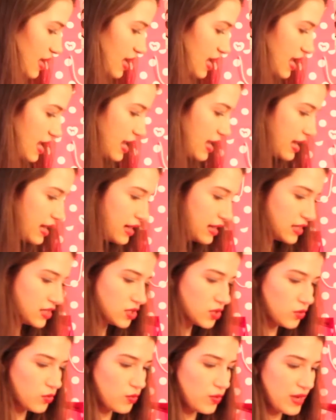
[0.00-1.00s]

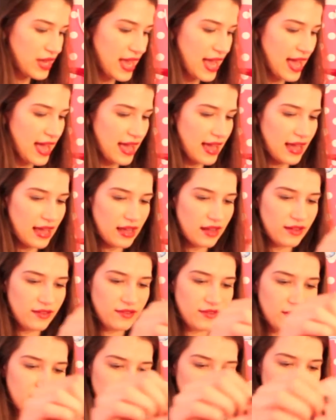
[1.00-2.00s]
And we
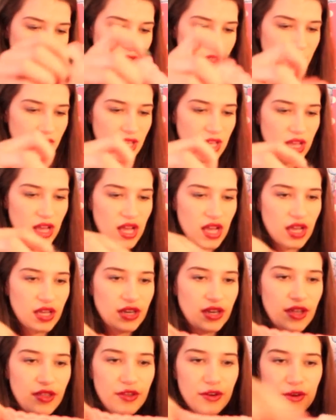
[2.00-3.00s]
have
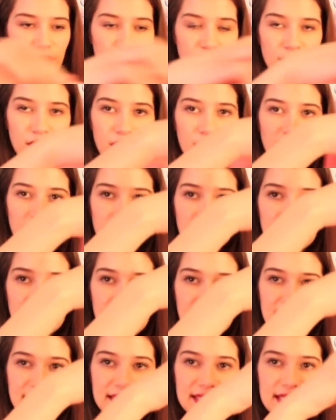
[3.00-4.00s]
another
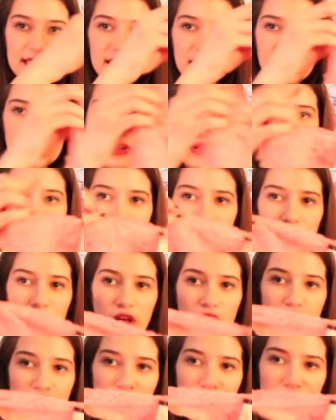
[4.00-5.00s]
lacy little
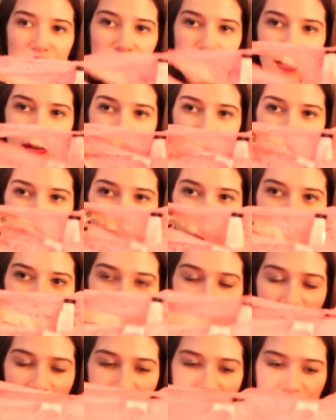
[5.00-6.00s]
thong
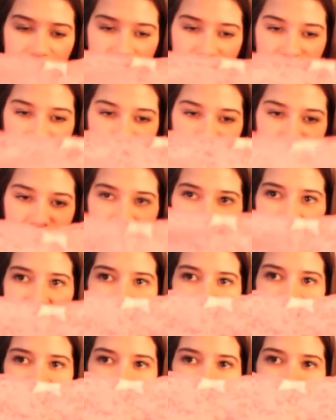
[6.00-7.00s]
right here.
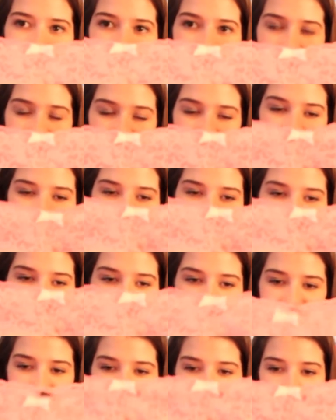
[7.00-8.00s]
And I actually
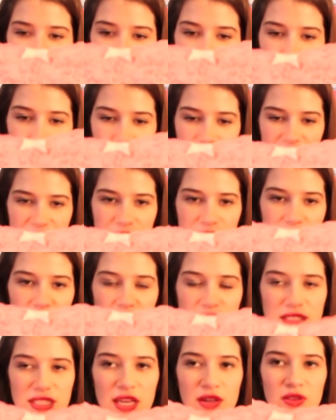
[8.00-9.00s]
didn't get too many
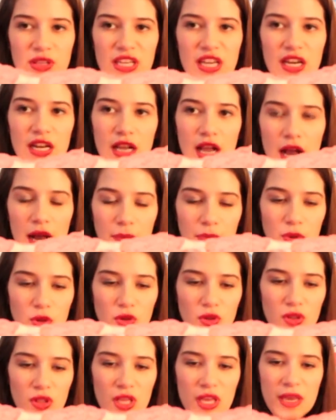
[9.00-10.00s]
thongs. I only got a
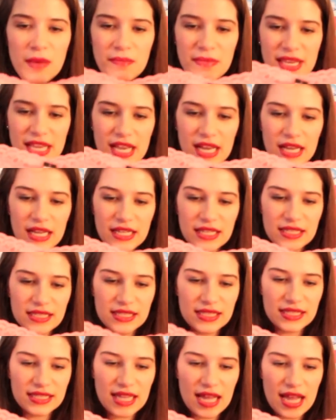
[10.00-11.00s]
couple
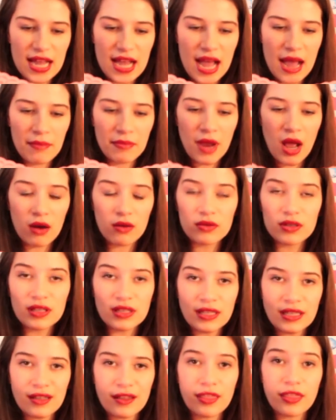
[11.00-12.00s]
because I'm not
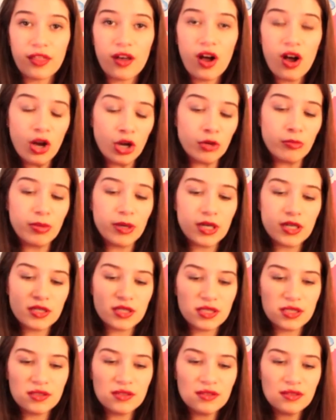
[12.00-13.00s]
really a thong
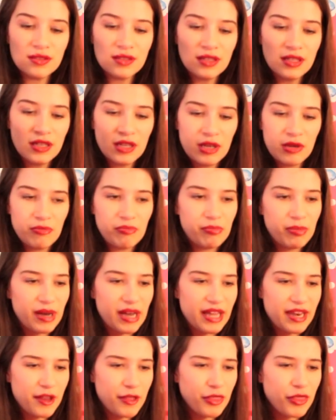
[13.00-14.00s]
person.
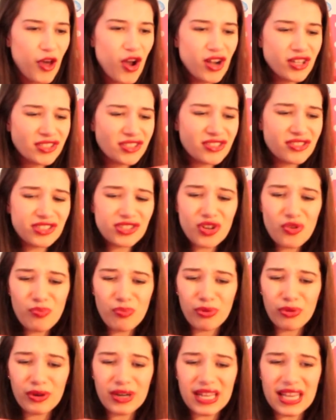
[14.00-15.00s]
But thongs are so
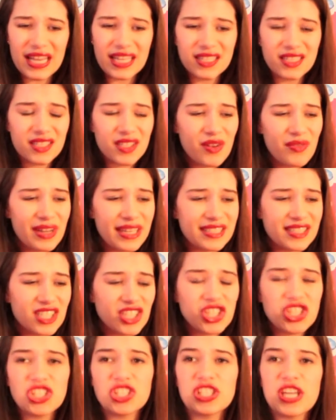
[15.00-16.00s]
pretty. It's
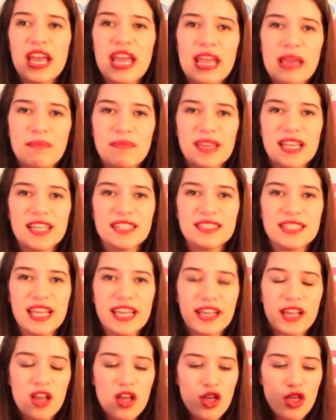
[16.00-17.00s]
such a shame because
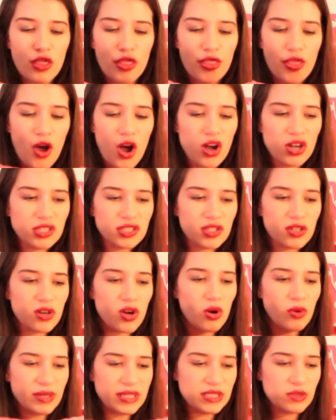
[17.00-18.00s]
like thongs are
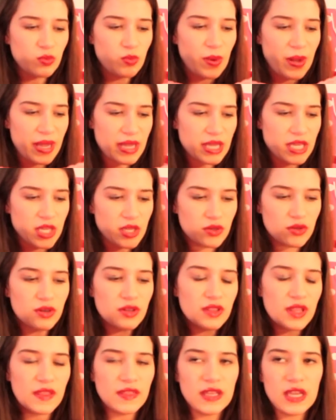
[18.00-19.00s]
always way
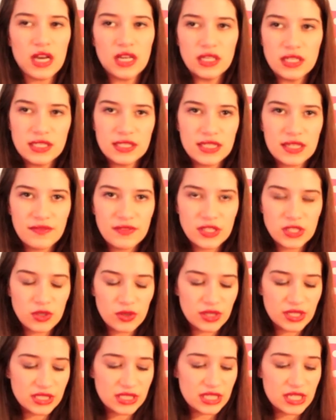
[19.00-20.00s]
cuter than the undies at
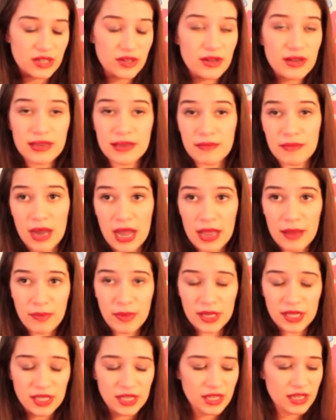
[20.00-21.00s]
Victoria's Secret in my
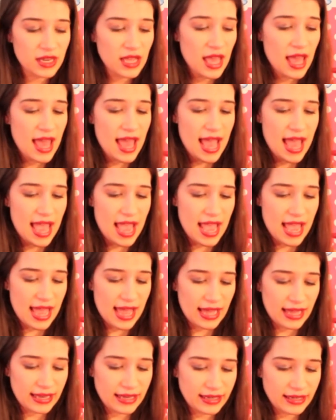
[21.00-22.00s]
opinion,
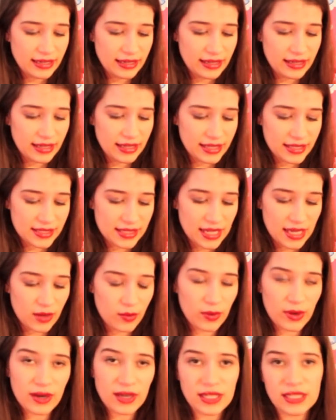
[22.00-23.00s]
and it's
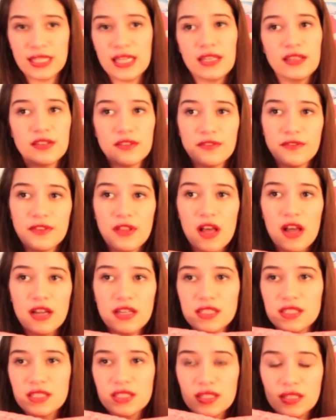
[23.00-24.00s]
like wearing dental
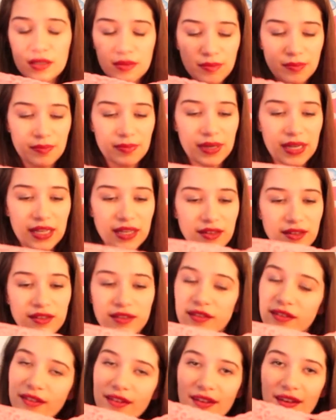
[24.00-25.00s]
floss, but
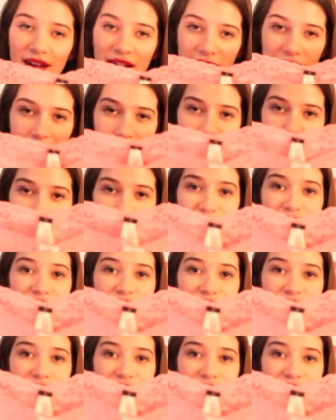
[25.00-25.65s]
I will